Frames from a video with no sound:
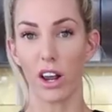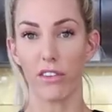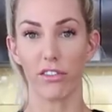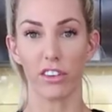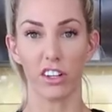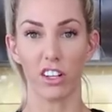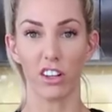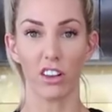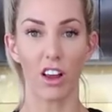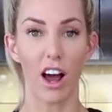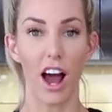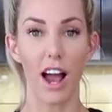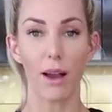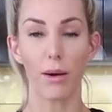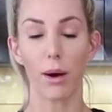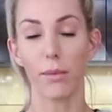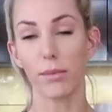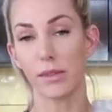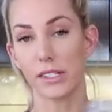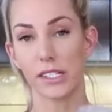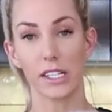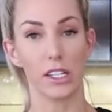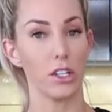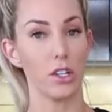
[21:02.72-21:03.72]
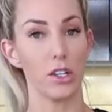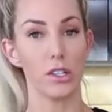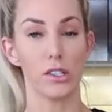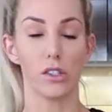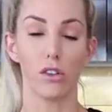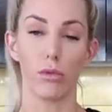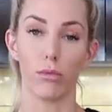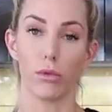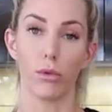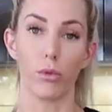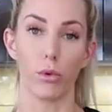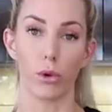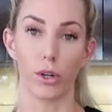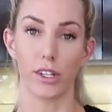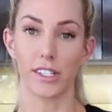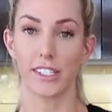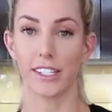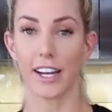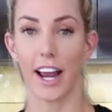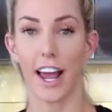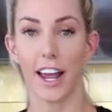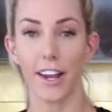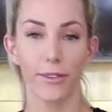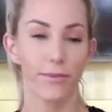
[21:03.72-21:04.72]
whatever you like. I'm just gonna use normal water
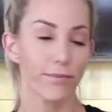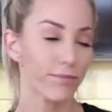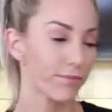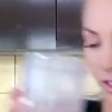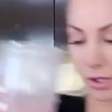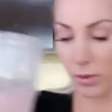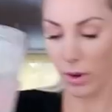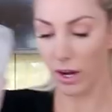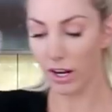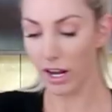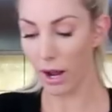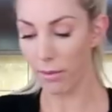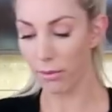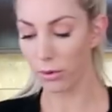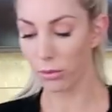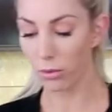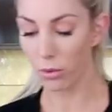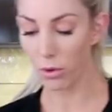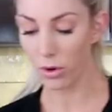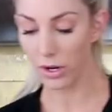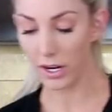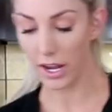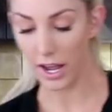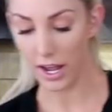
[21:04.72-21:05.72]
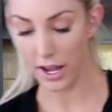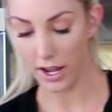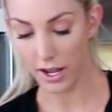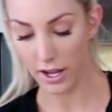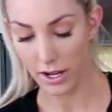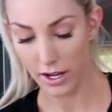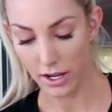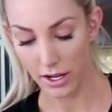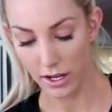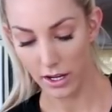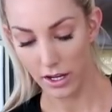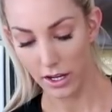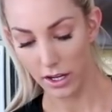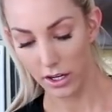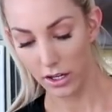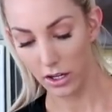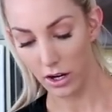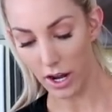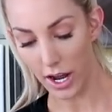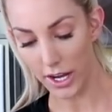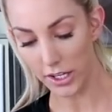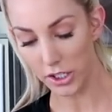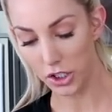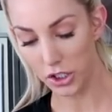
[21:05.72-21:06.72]
today. So one cup of water,
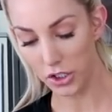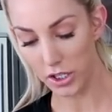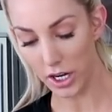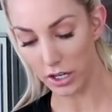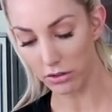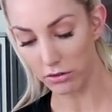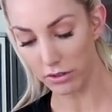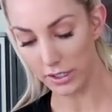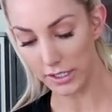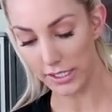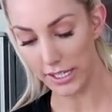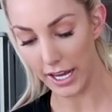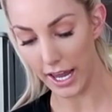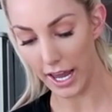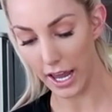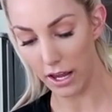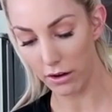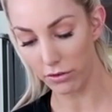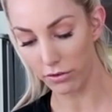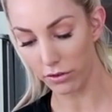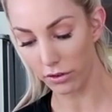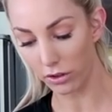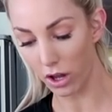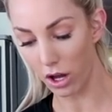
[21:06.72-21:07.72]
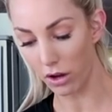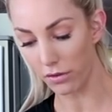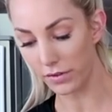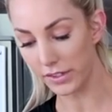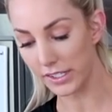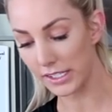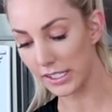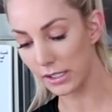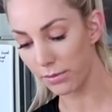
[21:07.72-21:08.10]
nice generous handful of